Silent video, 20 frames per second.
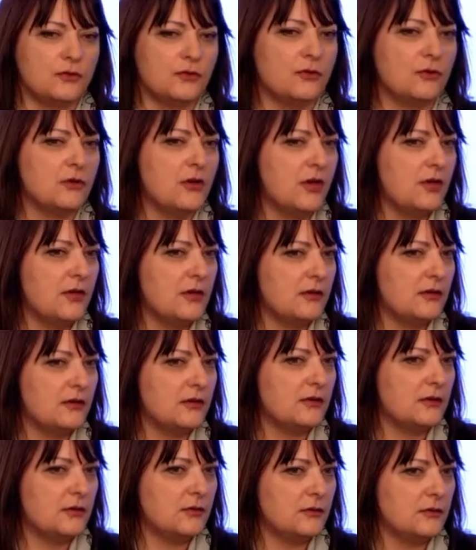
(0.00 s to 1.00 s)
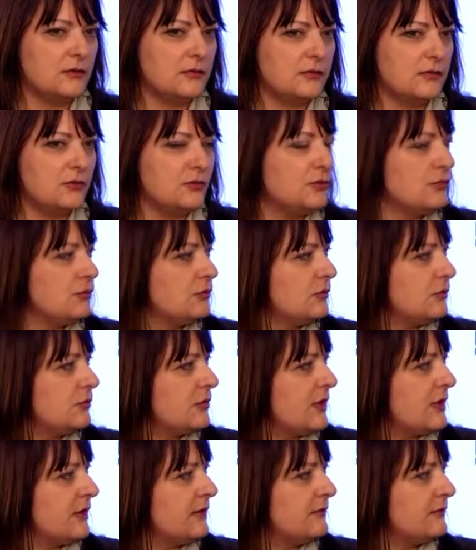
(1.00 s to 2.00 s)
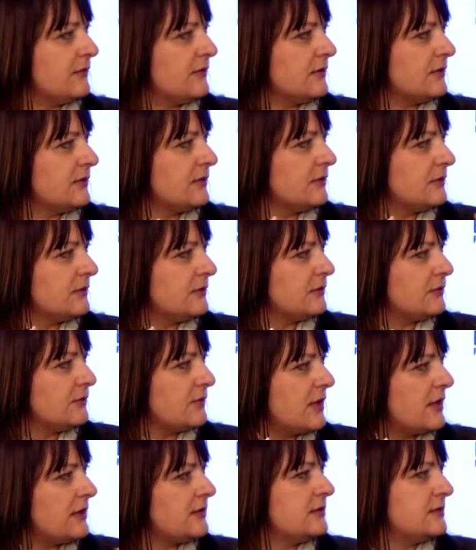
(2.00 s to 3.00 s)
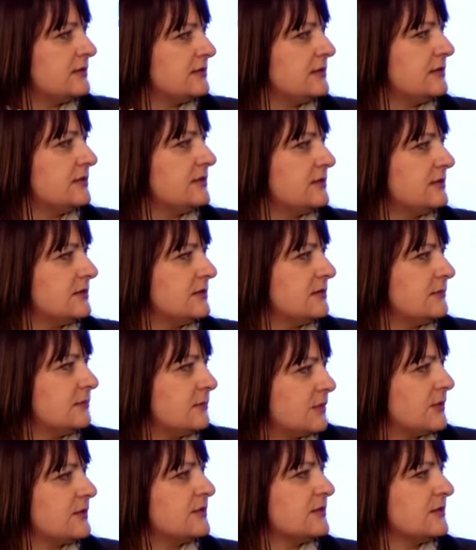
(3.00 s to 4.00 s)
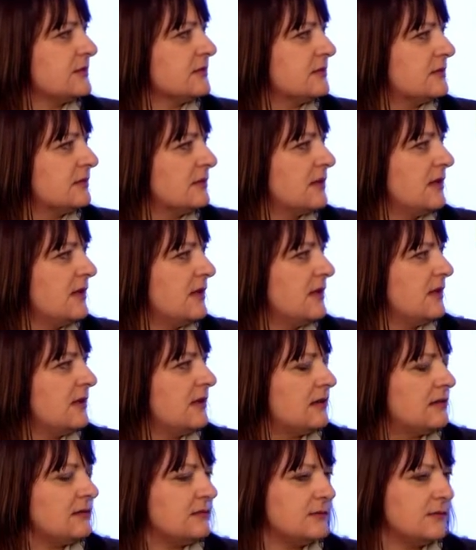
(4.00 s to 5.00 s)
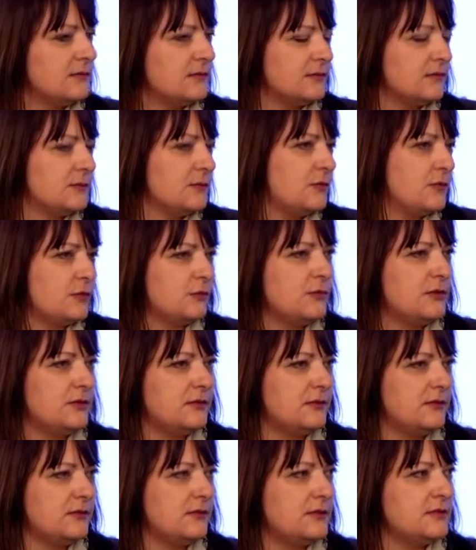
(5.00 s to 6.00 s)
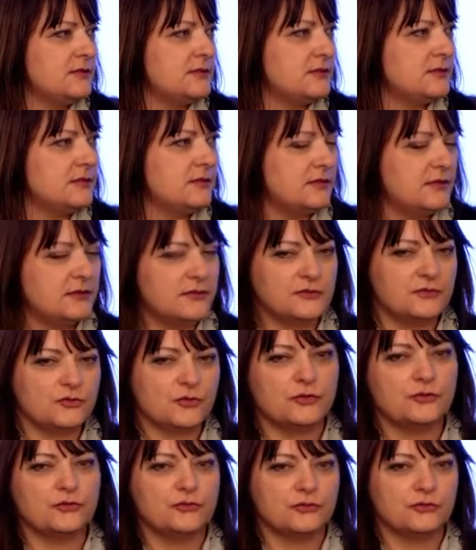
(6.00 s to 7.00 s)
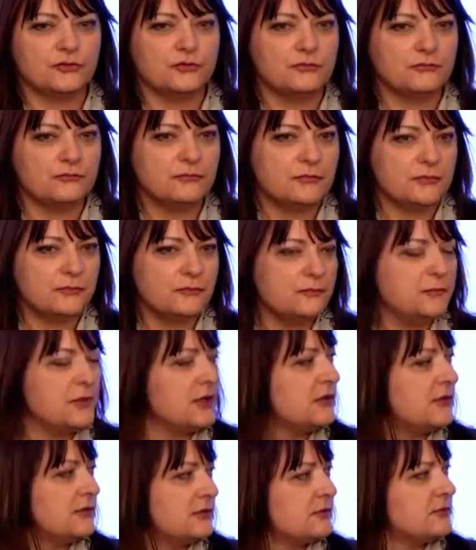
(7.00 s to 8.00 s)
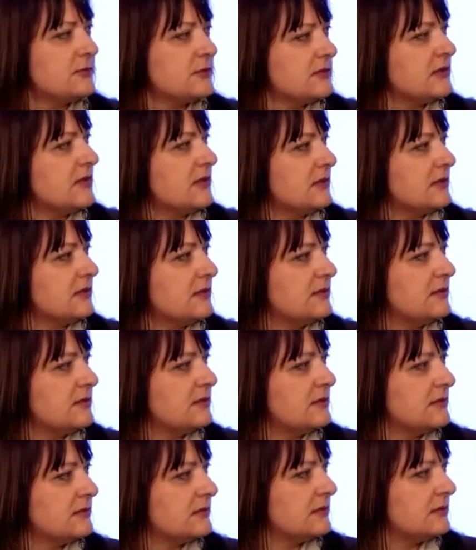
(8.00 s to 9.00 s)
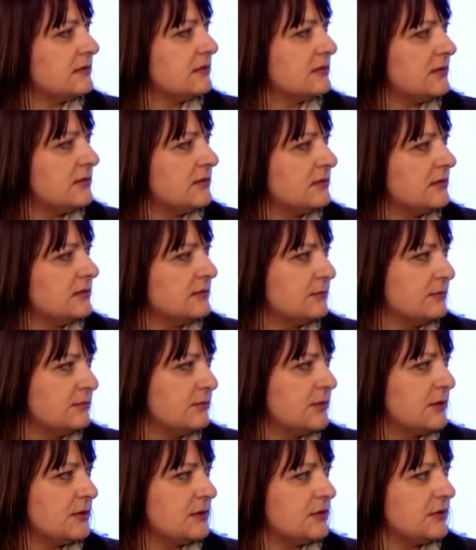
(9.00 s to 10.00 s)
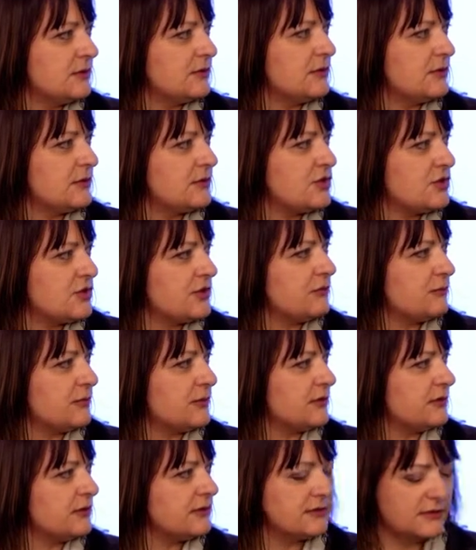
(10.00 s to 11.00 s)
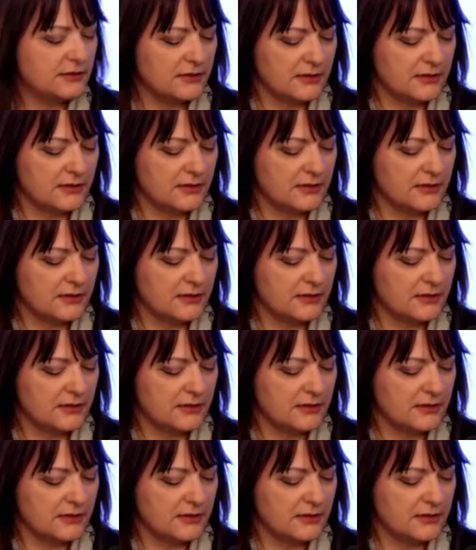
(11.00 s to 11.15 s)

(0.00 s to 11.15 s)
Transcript: law you have a rare disease person. Right. And for me, it is also big result and big achievement.